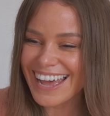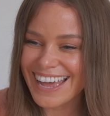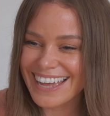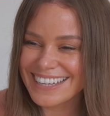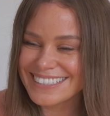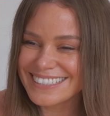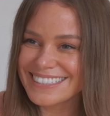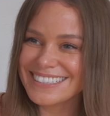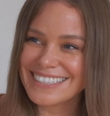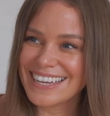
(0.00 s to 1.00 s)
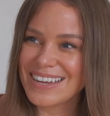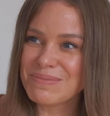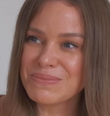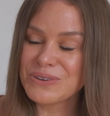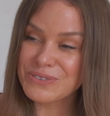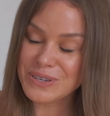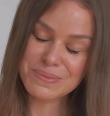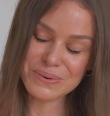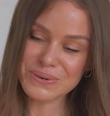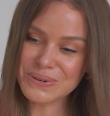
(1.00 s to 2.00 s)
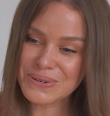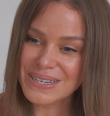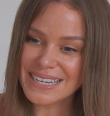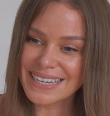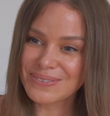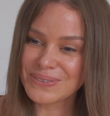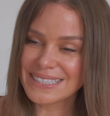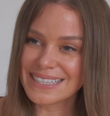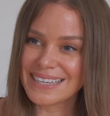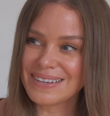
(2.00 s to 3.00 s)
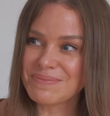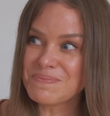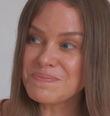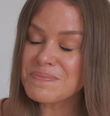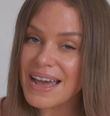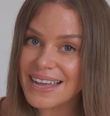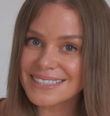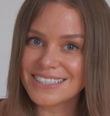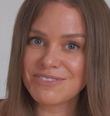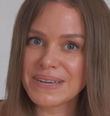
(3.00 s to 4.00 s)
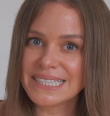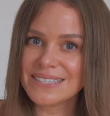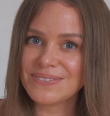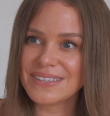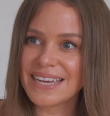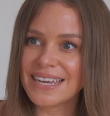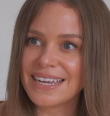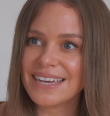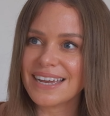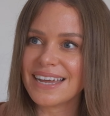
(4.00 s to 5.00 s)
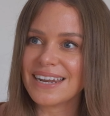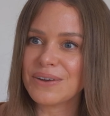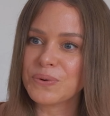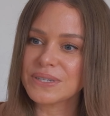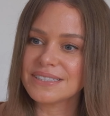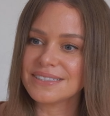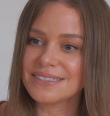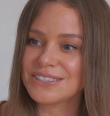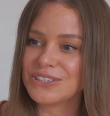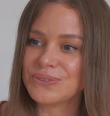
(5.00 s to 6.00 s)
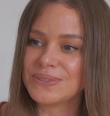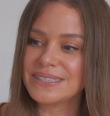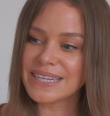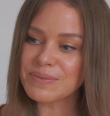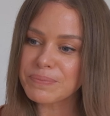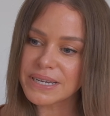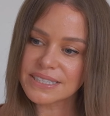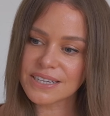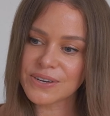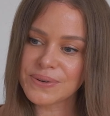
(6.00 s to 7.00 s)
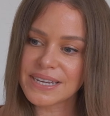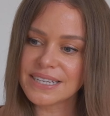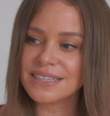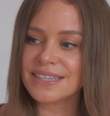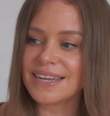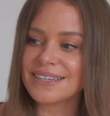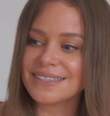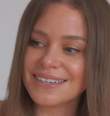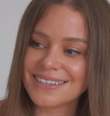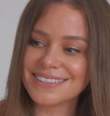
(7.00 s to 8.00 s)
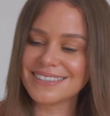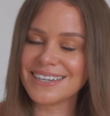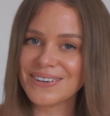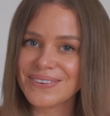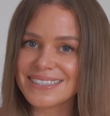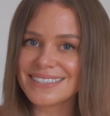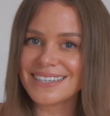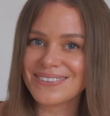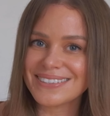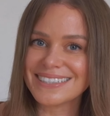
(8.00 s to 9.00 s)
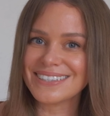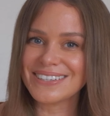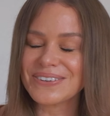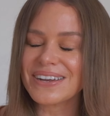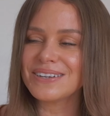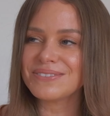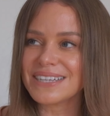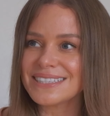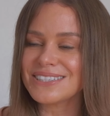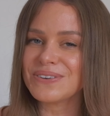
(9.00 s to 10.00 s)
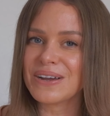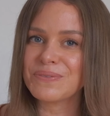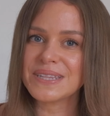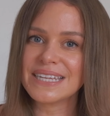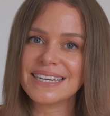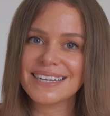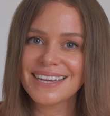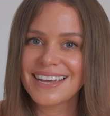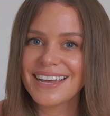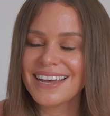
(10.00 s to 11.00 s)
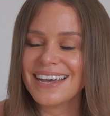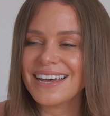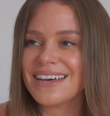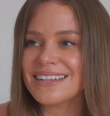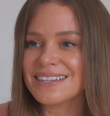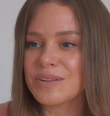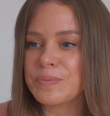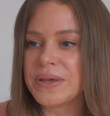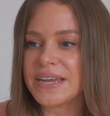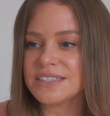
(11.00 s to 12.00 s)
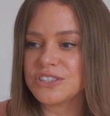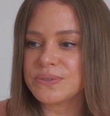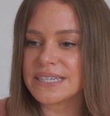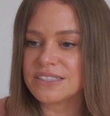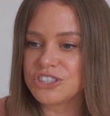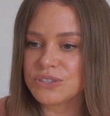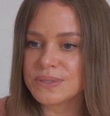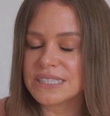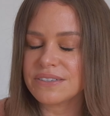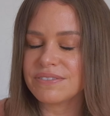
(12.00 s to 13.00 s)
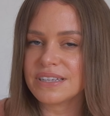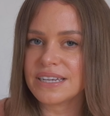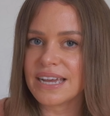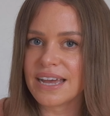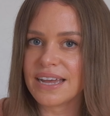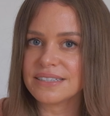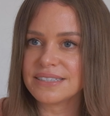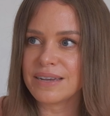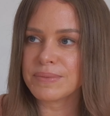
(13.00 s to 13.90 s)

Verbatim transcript: and moving abroad. It was a massive, massive thing, and I wanted to dip my toe in and then I don't know, I don't know, I don't know, you know, kind of dance around with it. Uh, a little bit, do it intuitively and take